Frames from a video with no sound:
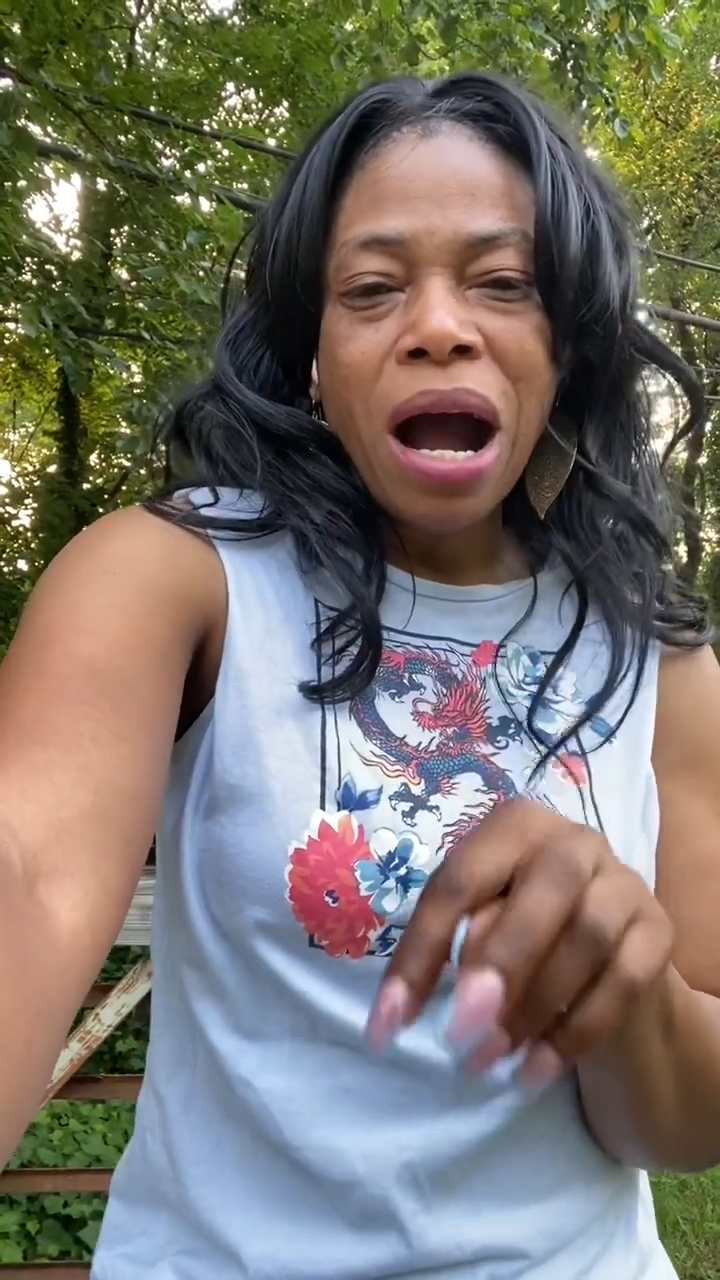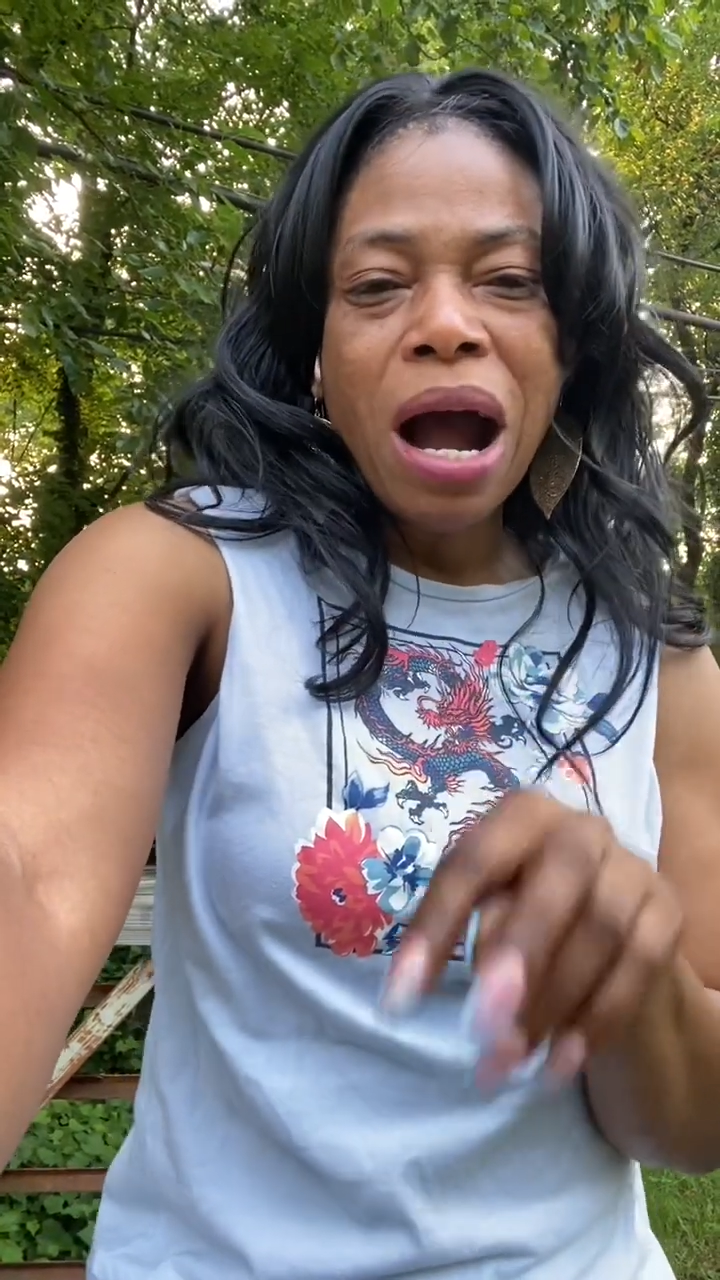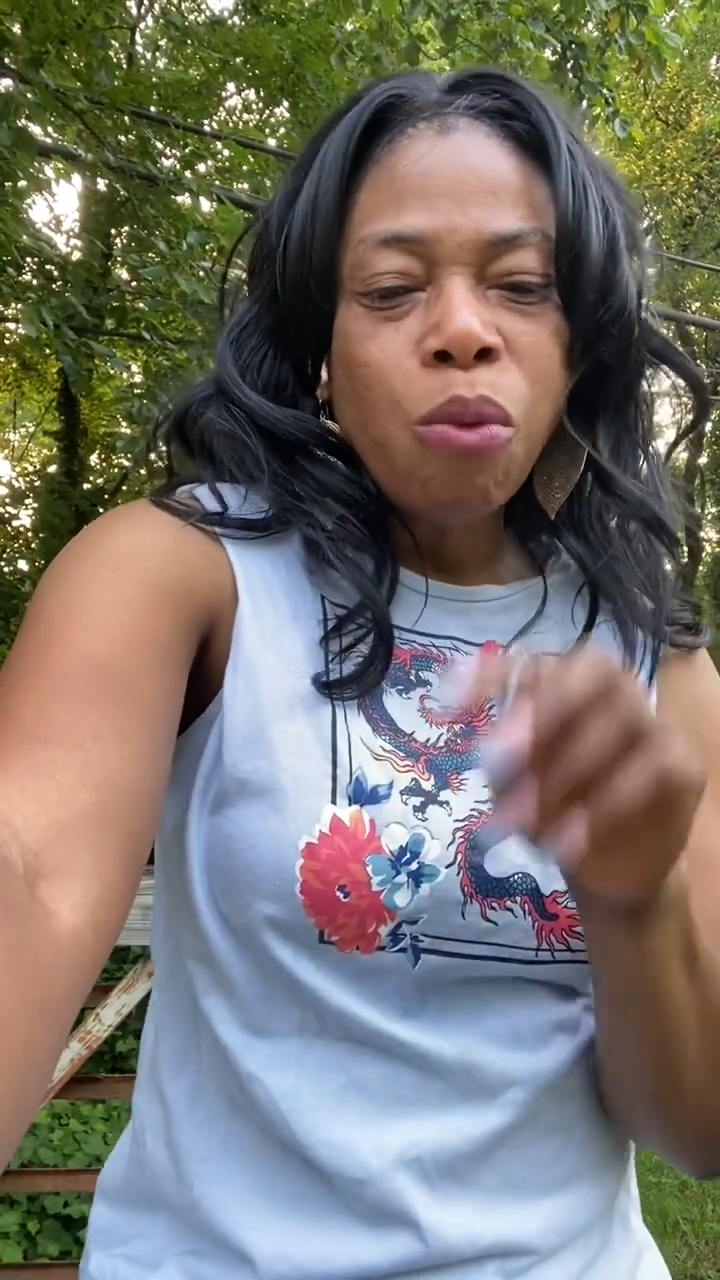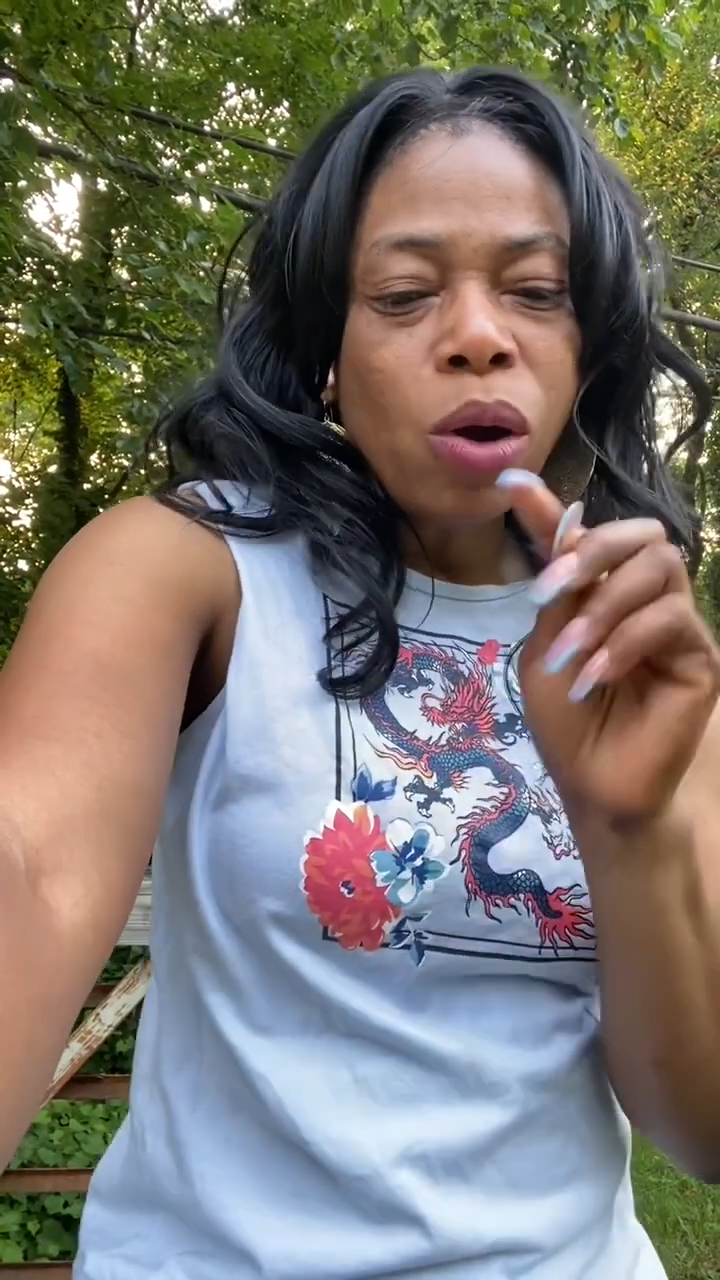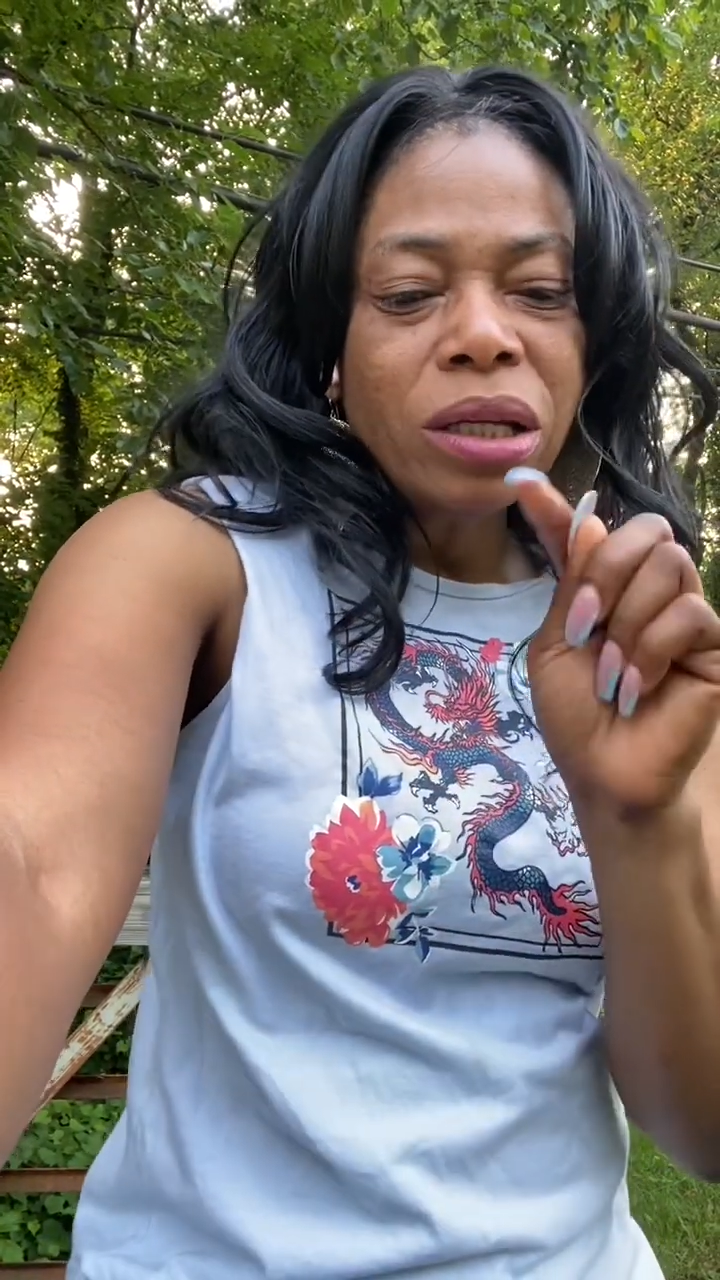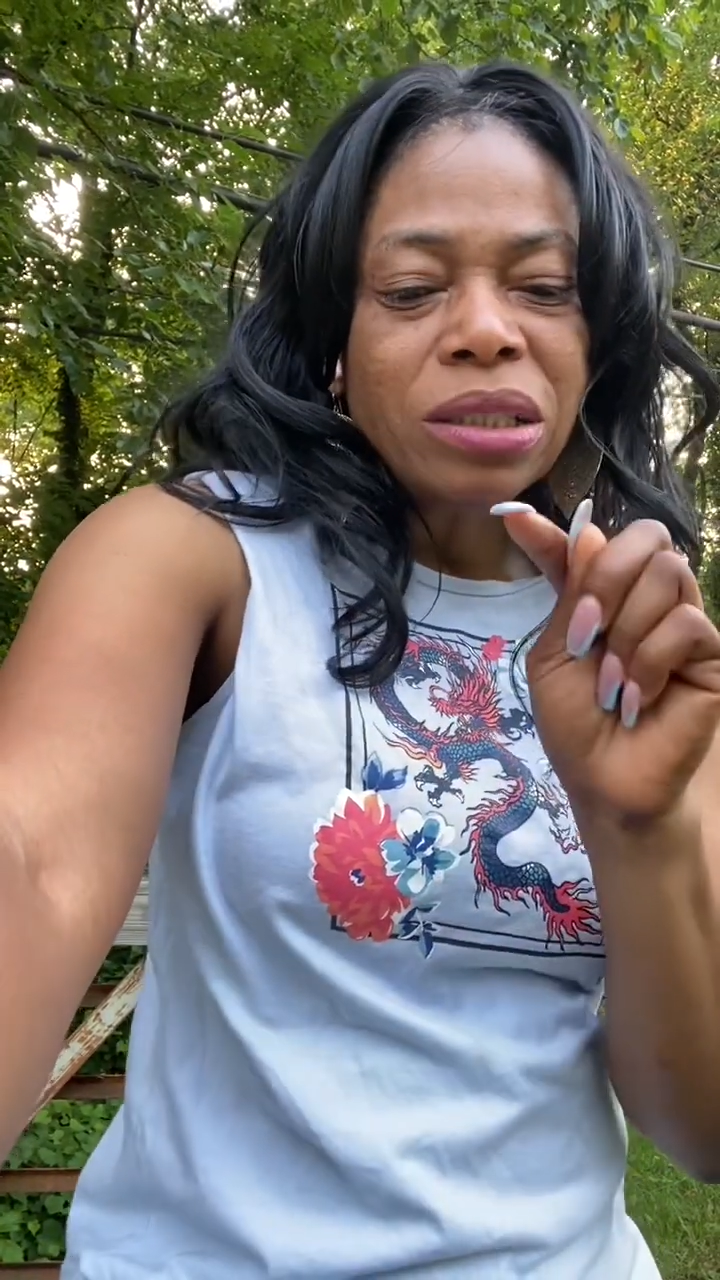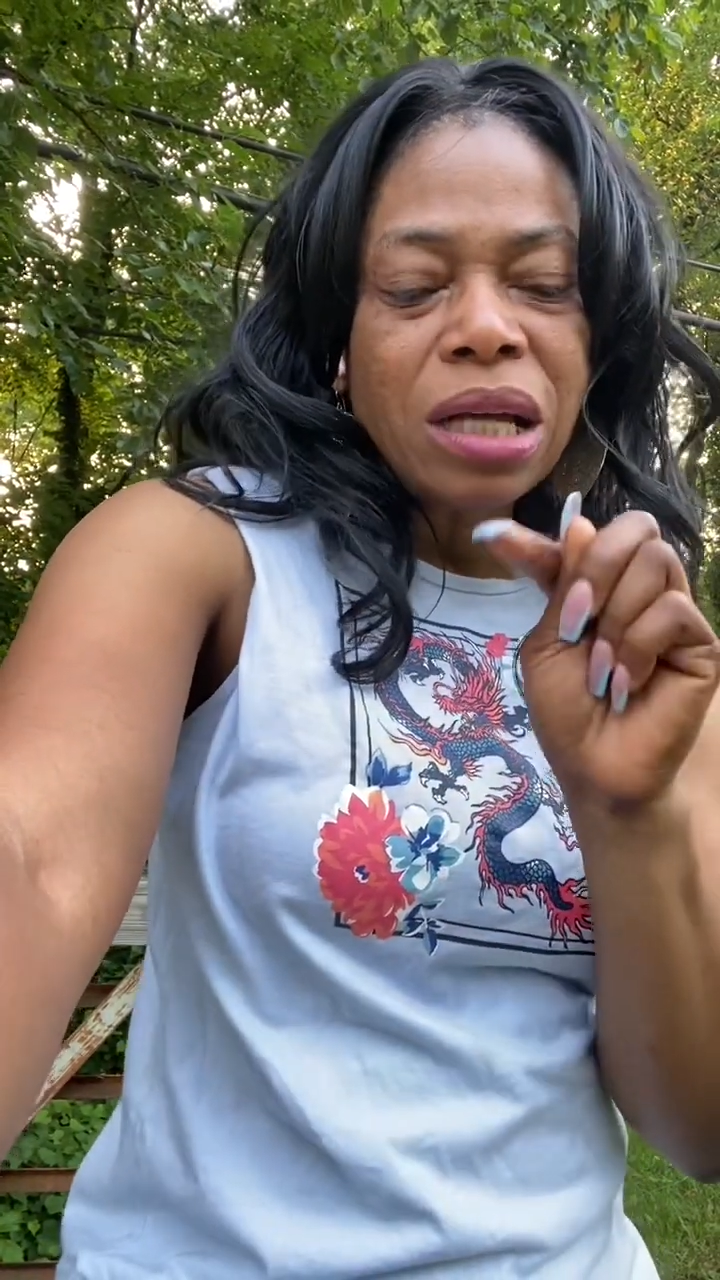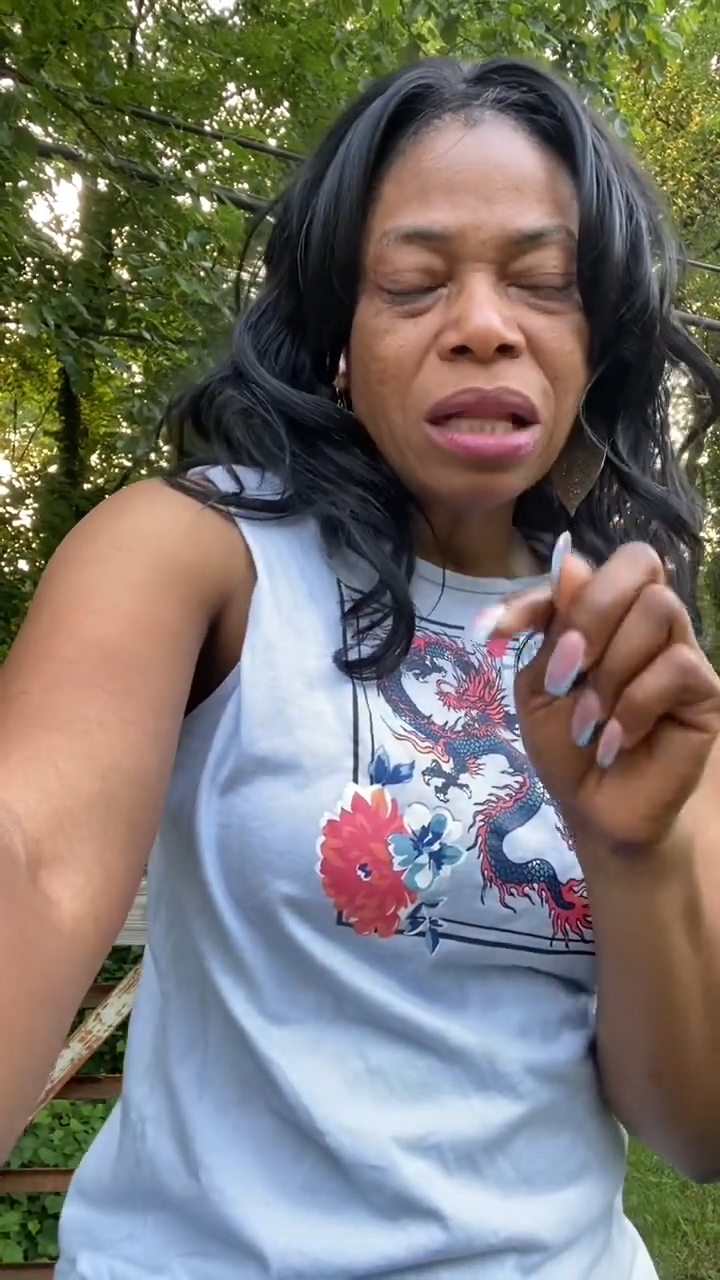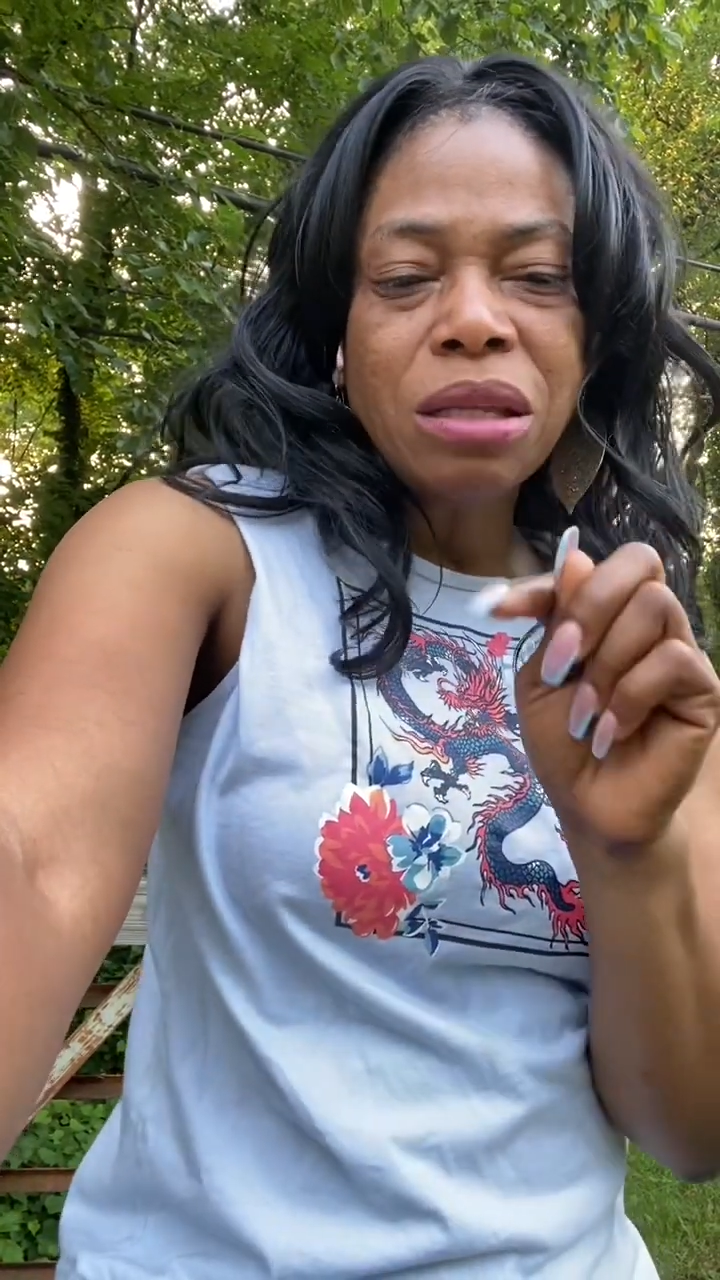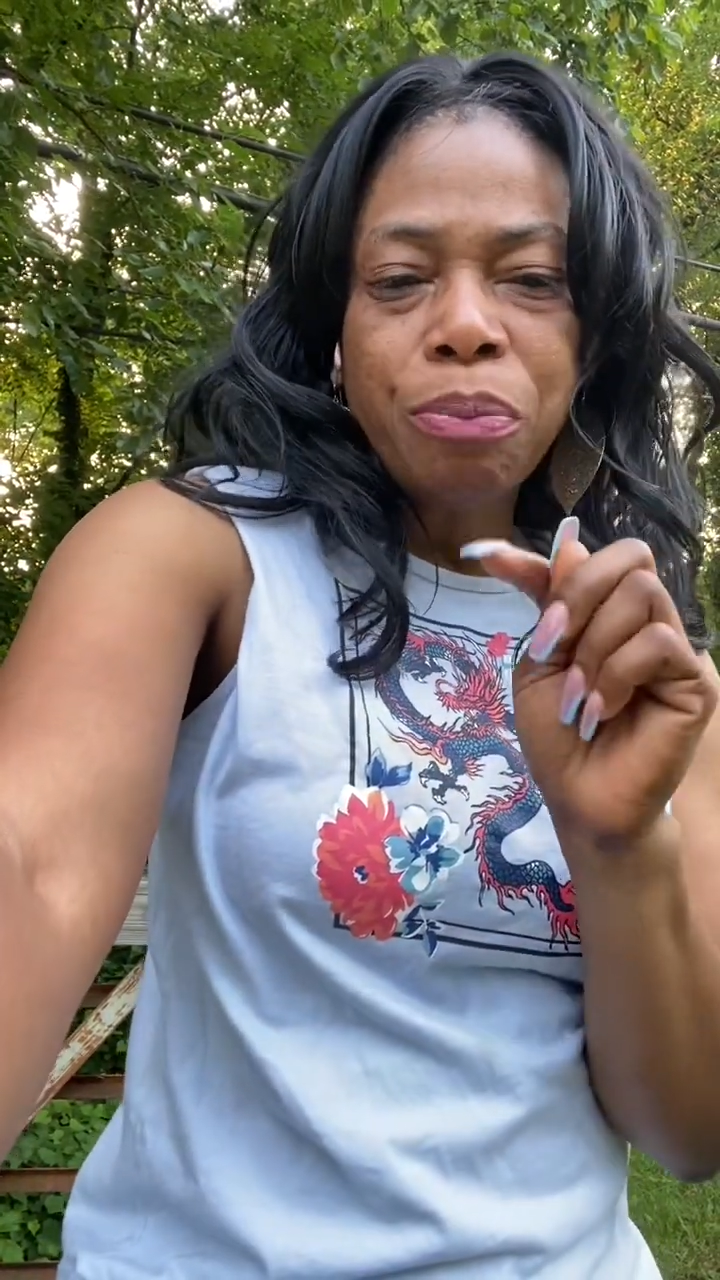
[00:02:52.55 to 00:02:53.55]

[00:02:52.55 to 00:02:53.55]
I want to tell the